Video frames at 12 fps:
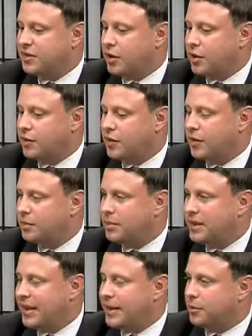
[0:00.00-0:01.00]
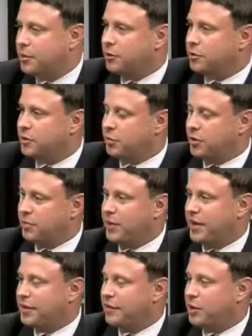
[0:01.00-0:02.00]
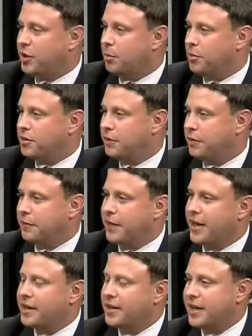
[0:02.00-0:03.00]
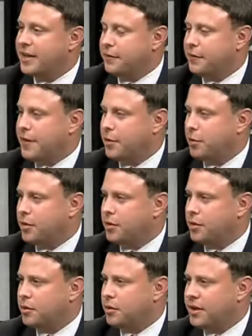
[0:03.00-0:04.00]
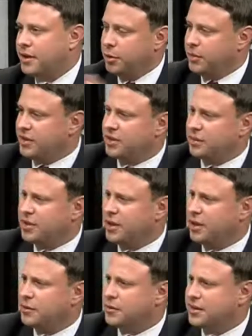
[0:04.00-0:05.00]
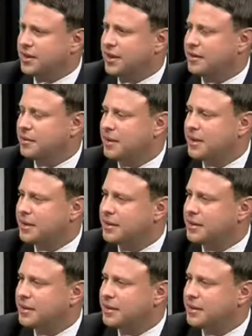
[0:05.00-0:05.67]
it's all from an animal's perspective, but almost if they, as if they were humans themselves. Is that right?